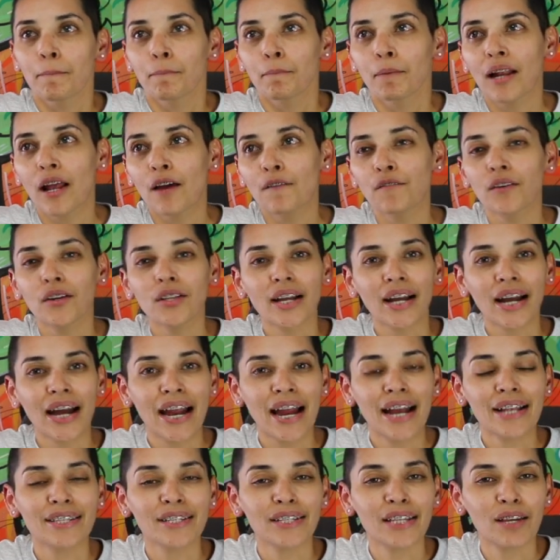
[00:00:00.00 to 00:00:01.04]
But I felt like I
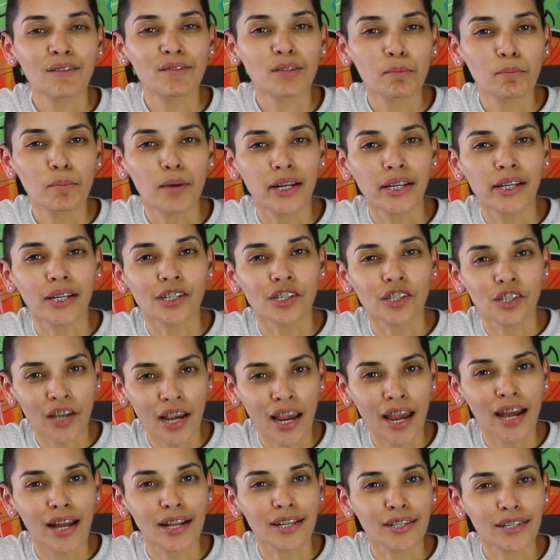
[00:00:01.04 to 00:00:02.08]
had to give somebody a
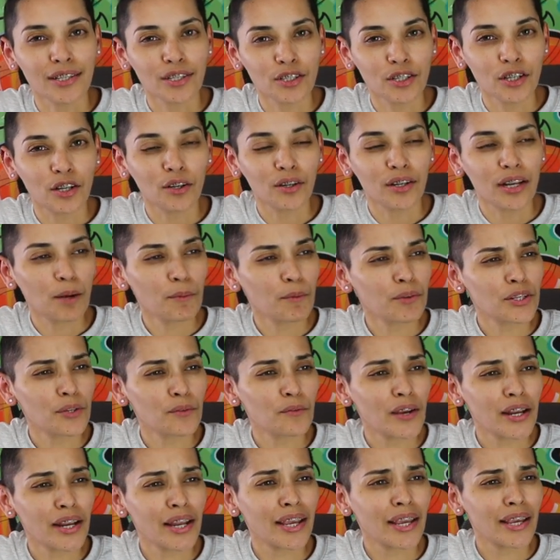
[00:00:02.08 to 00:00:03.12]
chance, you know, and I was
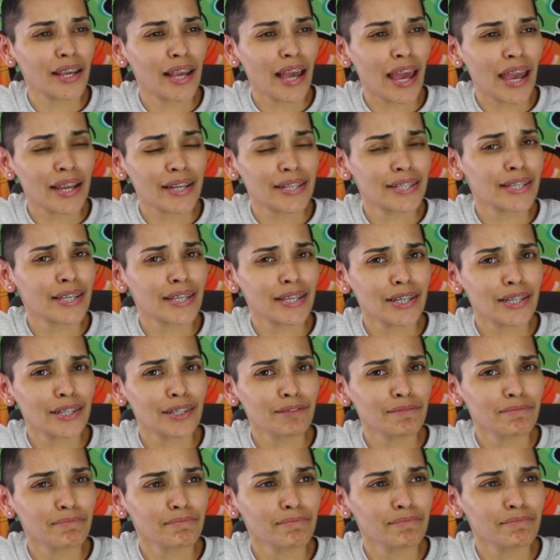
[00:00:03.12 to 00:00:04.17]
already
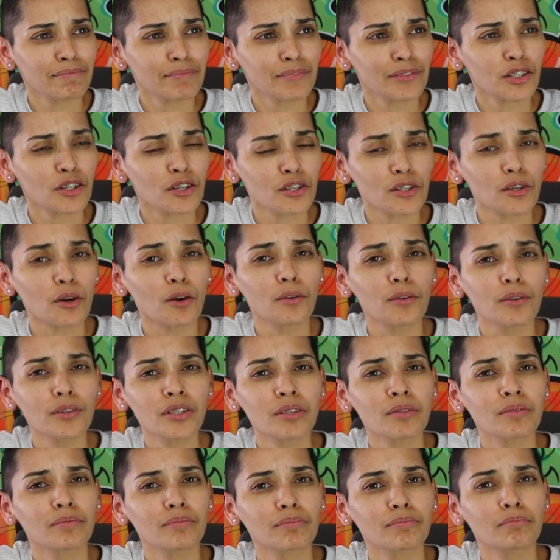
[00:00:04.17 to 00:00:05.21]
18 years
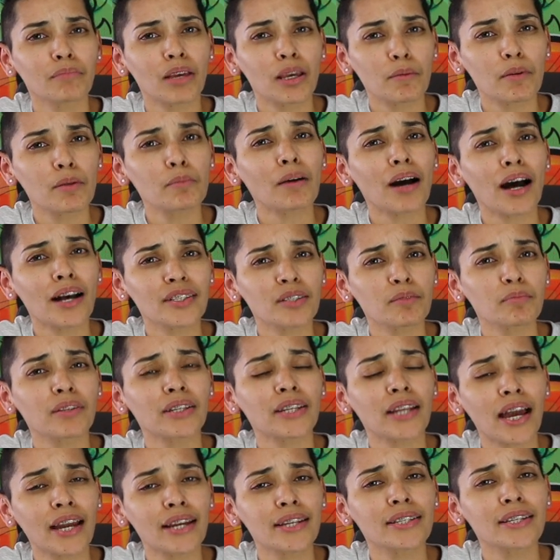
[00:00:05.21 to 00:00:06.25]
old, maybe possibly
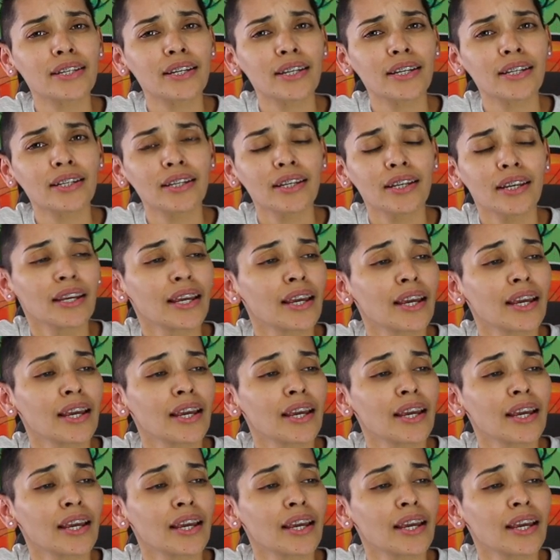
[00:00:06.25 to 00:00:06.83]
19.